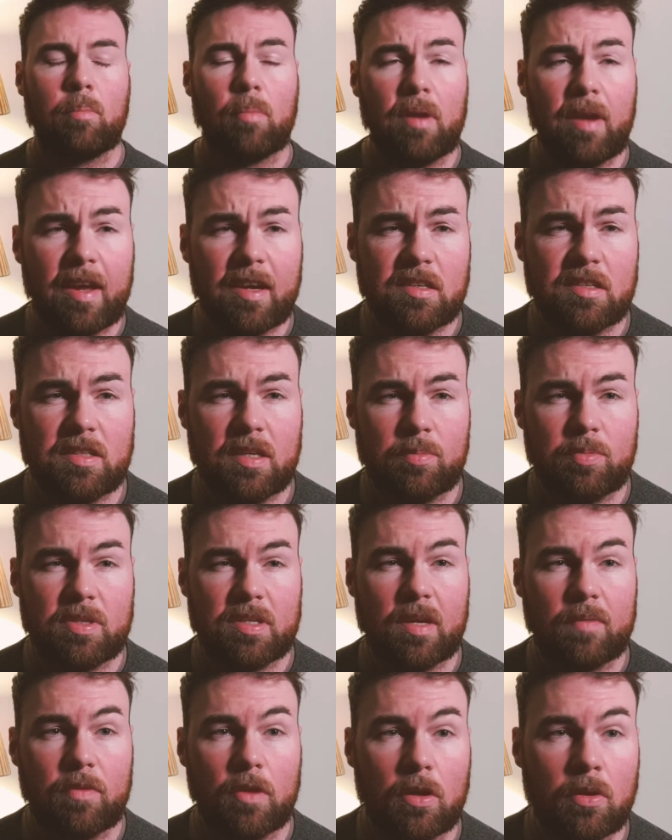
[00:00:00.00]
My next tip
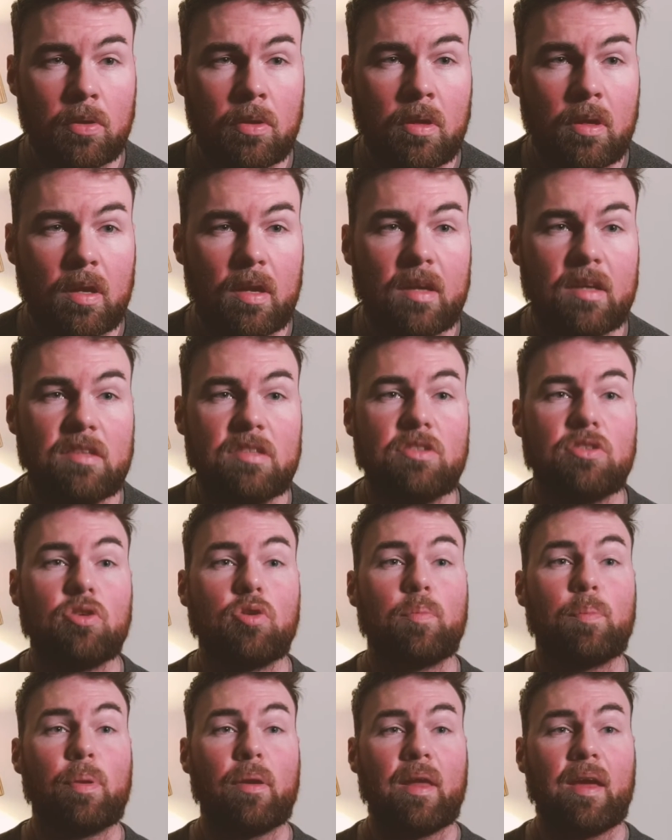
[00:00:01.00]
to give you is
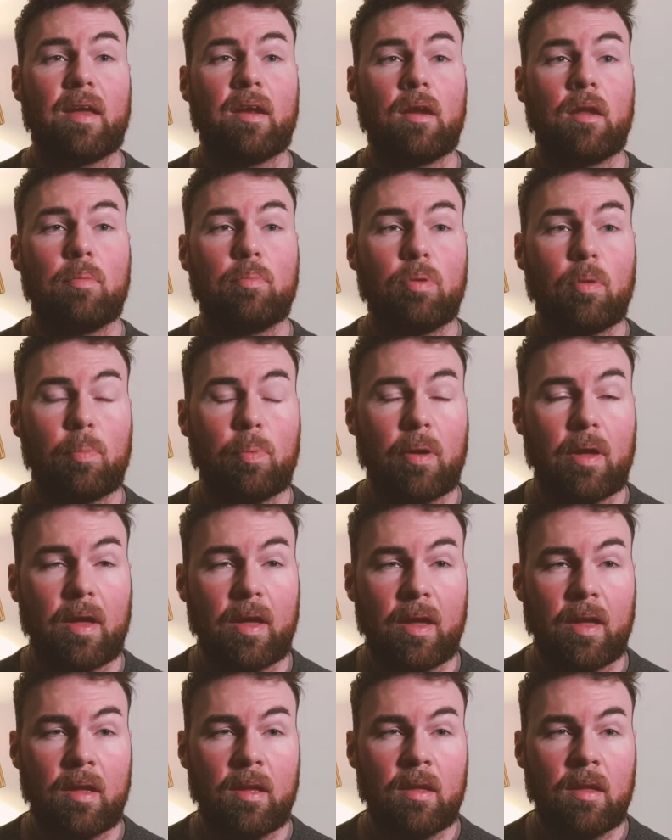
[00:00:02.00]
to plan,
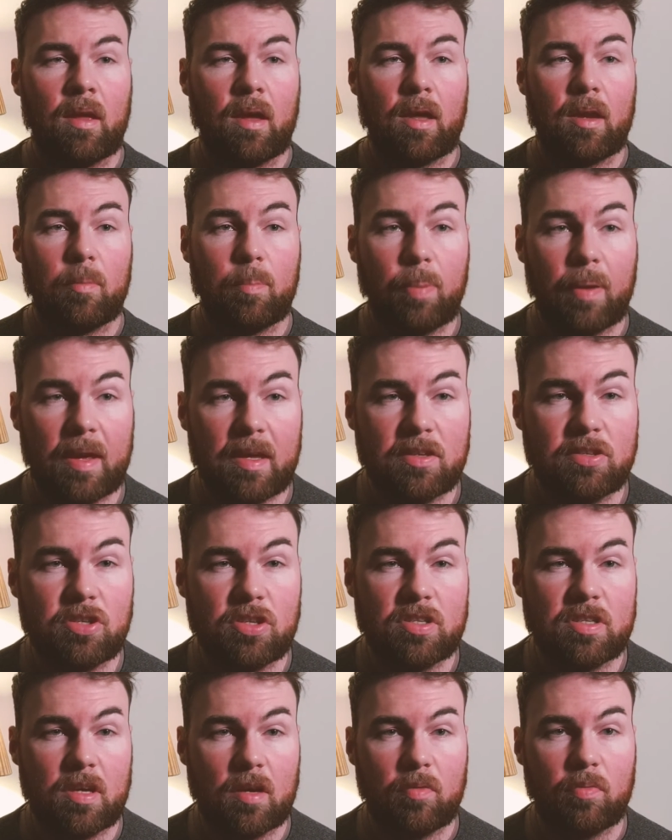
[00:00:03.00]
prepare and pace
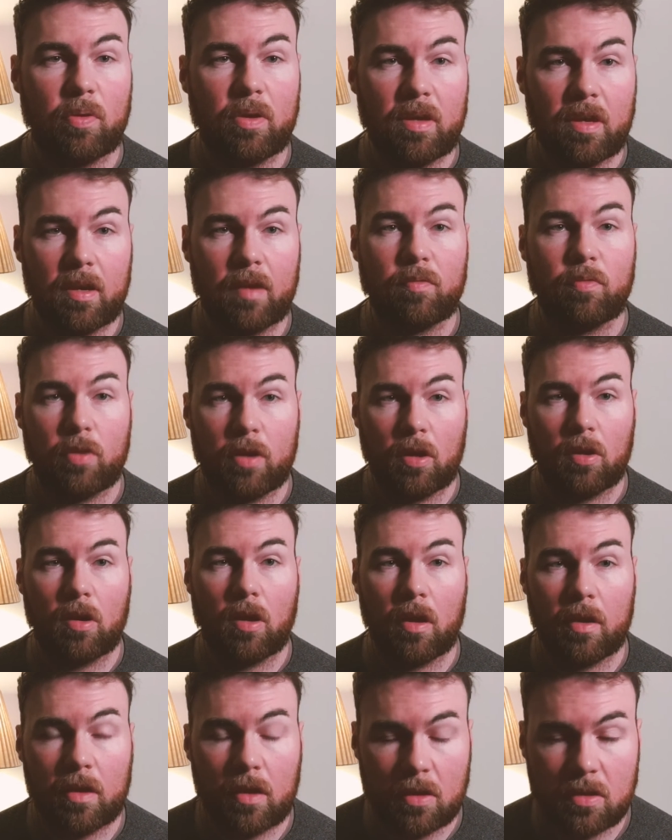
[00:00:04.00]
yourself when delivering
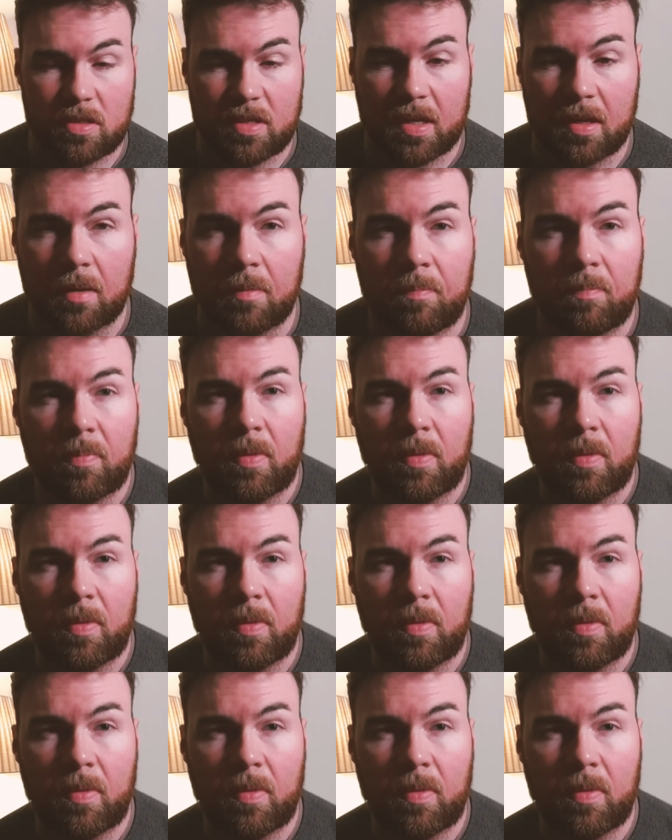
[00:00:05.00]
online content.